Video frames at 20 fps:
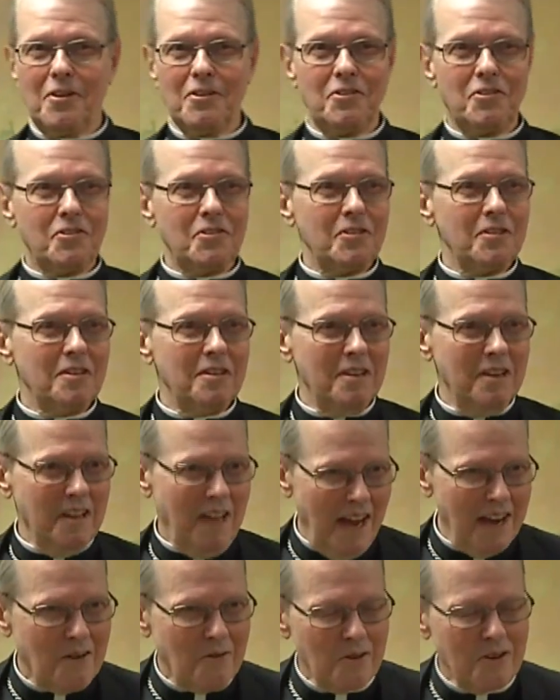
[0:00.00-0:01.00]
Chris.
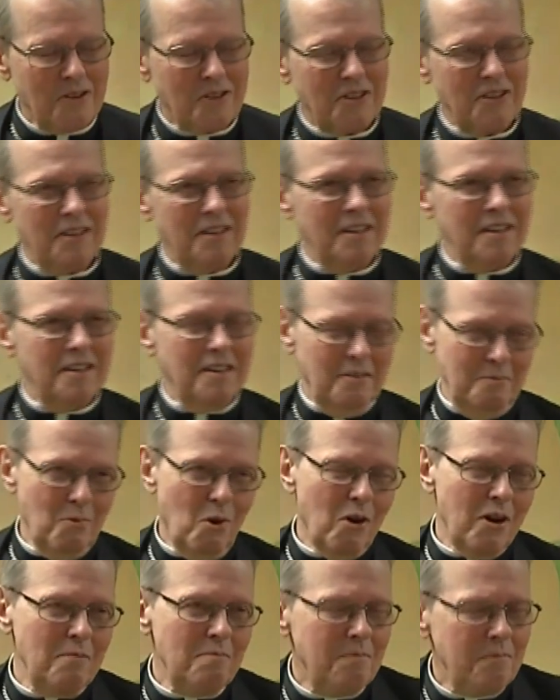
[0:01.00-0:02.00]
Hi, Chris. Good
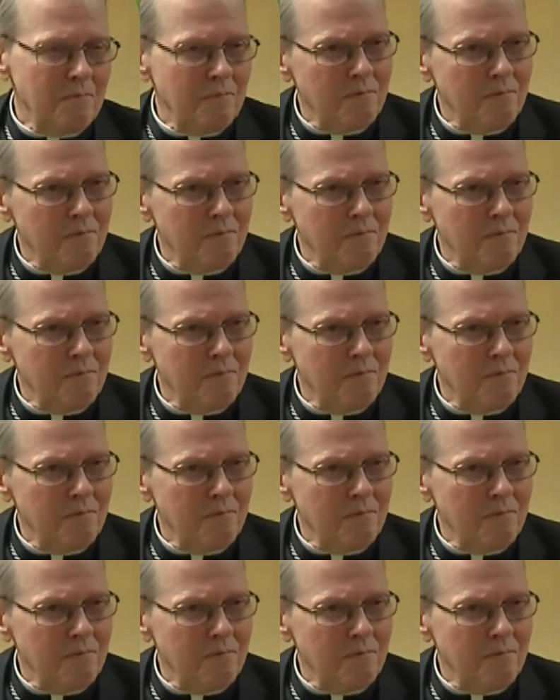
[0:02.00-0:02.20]
morning. morning.